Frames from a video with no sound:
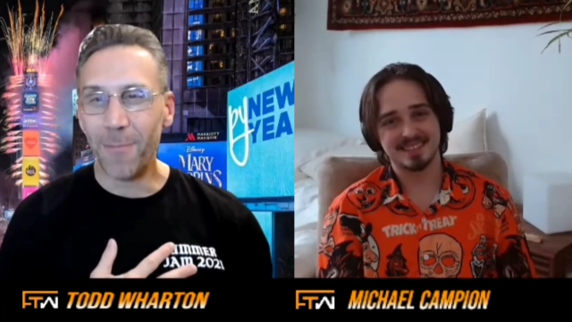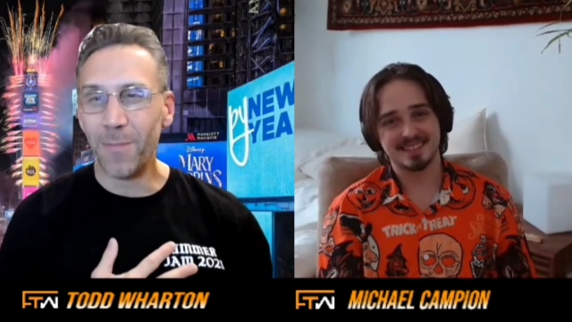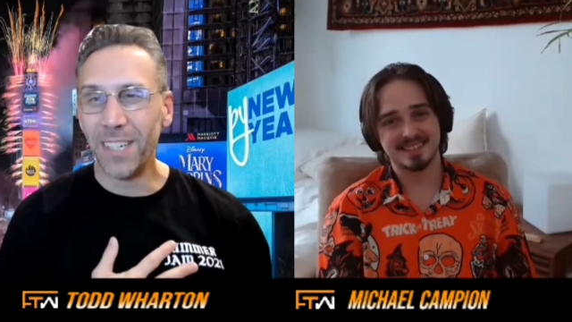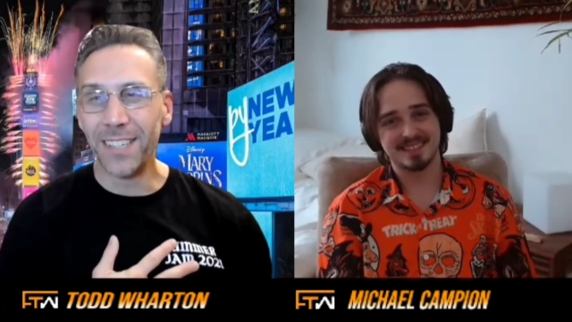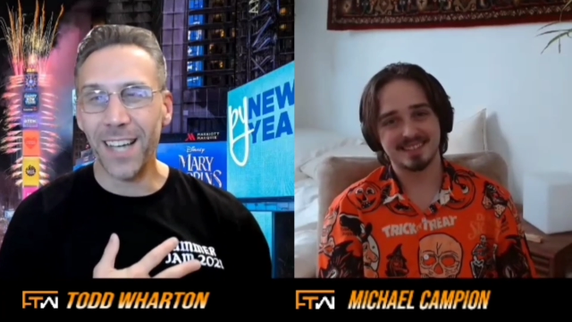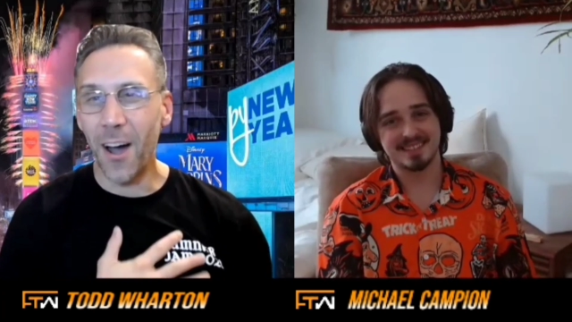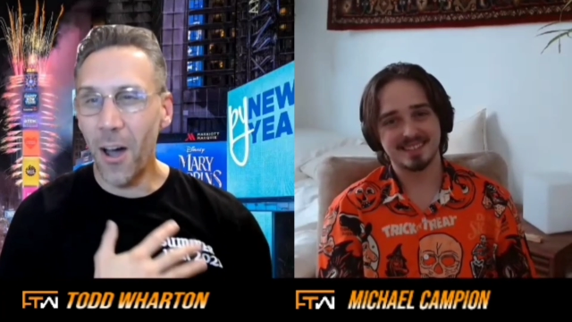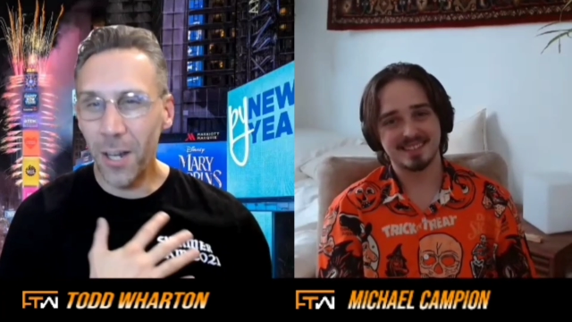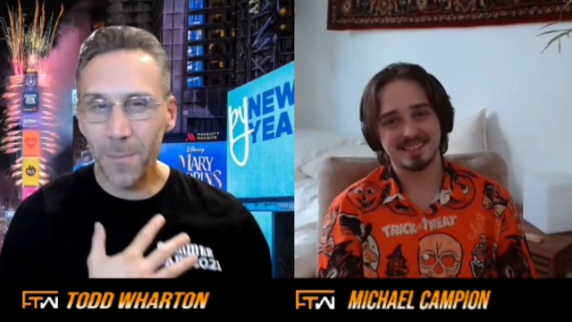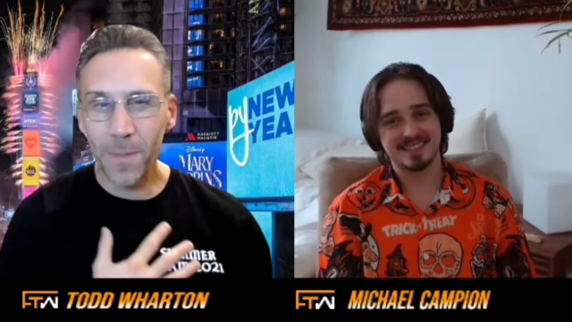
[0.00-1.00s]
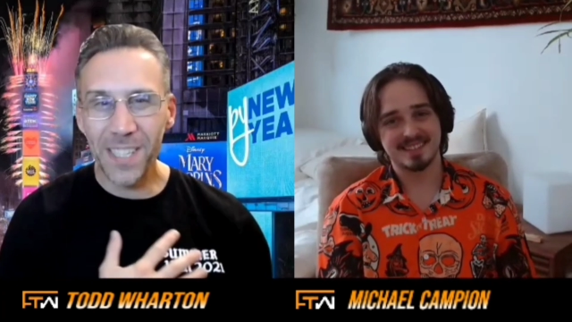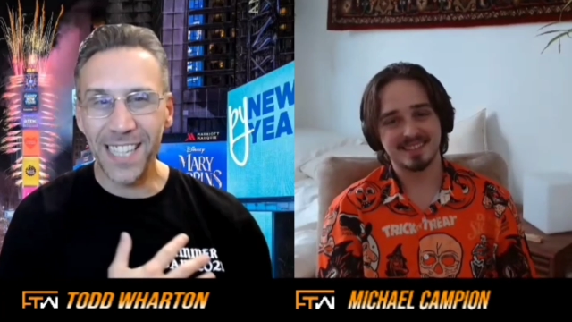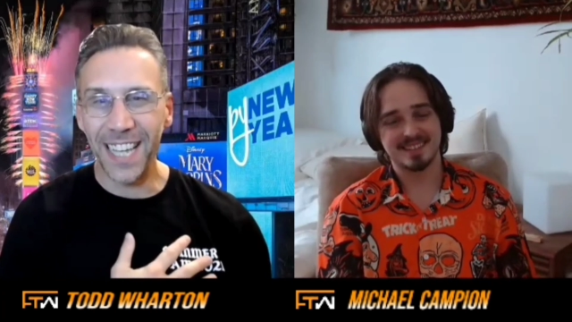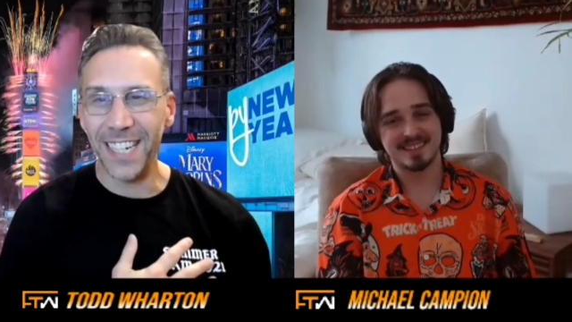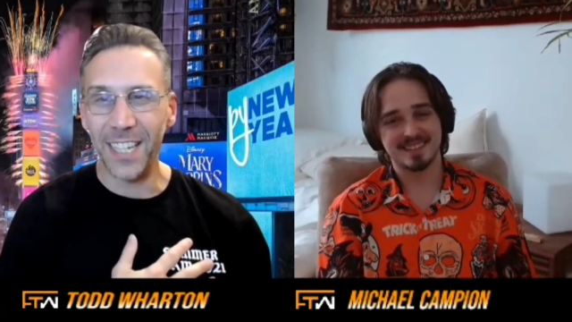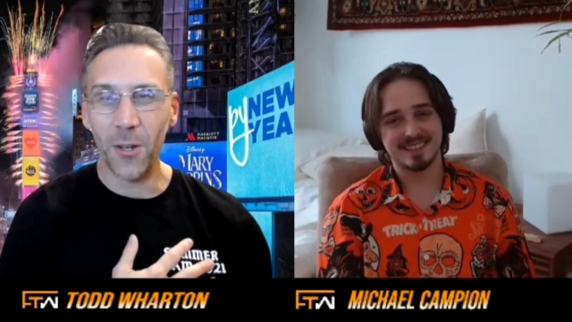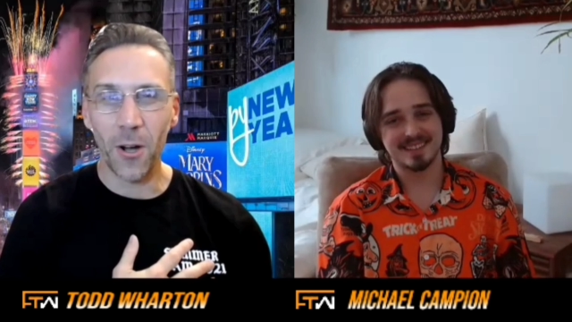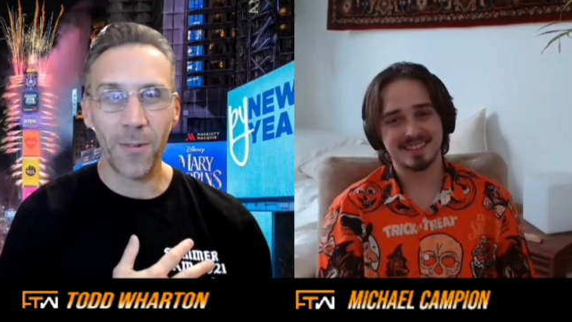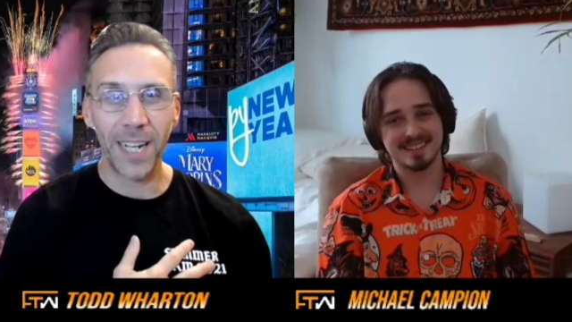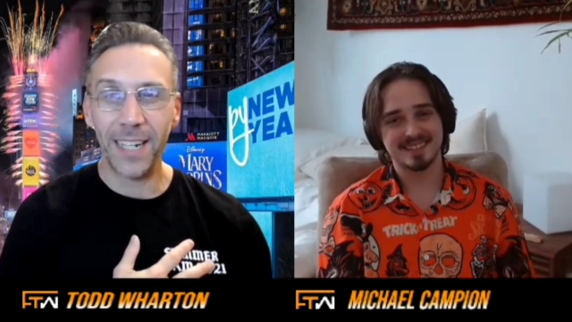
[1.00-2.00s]
Speaker 1: I'm 100 percent
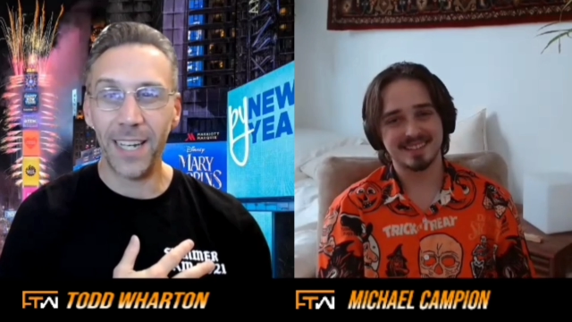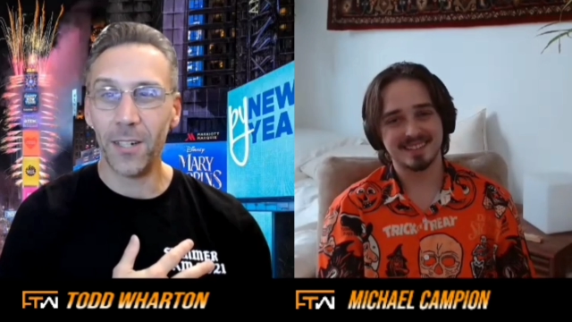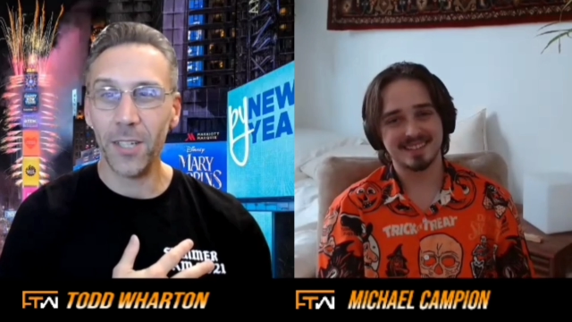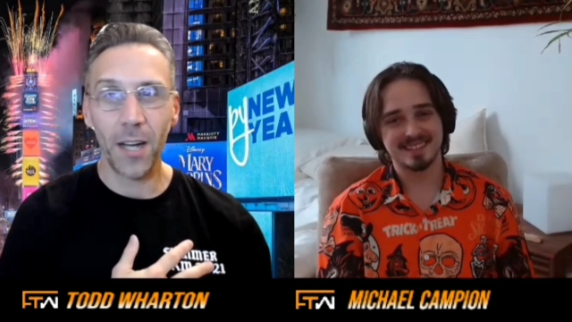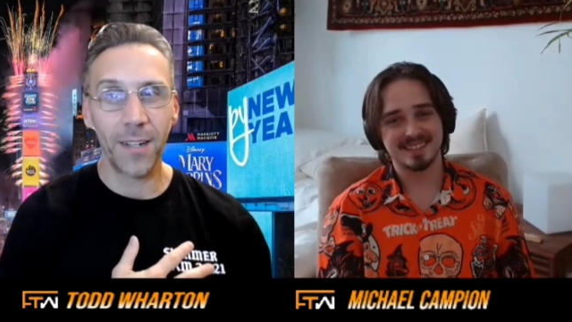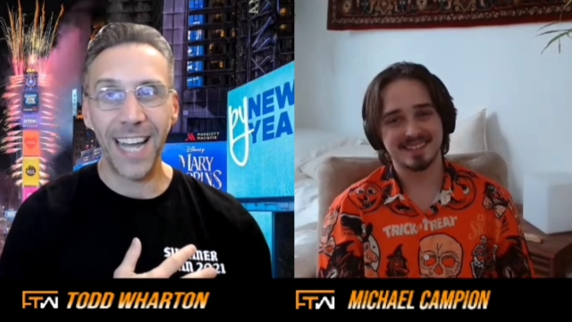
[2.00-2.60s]
in awe right now.